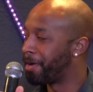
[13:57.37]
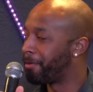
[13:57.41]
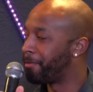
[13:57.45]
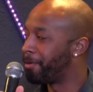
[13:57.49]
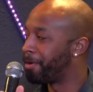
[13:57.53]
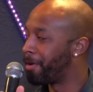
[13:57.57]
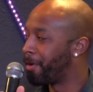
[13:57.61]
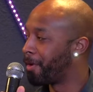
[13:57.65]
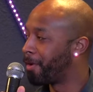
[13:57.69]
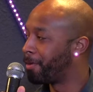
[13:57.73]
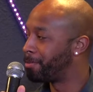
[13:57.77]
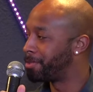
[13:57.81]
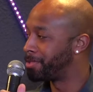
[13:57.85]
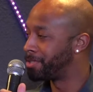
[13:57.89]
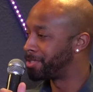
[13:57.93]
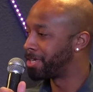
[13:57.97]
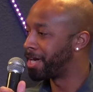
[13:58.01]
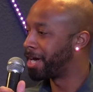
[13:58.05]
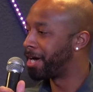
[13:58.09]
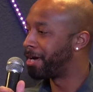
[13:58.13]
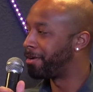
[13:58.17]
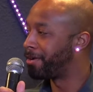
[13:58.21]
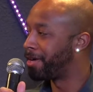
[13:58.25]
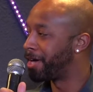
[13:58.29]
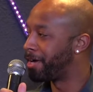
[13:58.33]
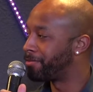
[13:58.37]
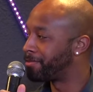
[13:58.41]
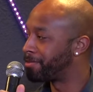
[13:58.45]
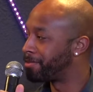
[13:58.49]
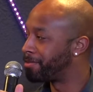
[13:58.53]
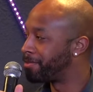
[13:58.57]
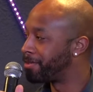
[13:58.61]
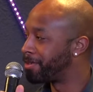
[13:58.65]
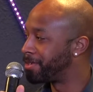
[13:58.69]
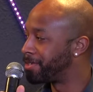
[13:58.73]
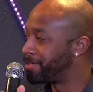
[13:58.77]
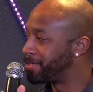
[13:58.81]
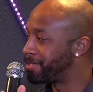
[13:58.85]
I went home to shower
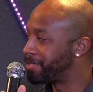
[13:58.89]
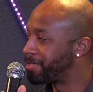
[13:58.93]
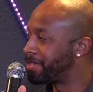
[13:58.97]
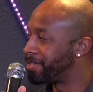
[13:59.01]
afterwards,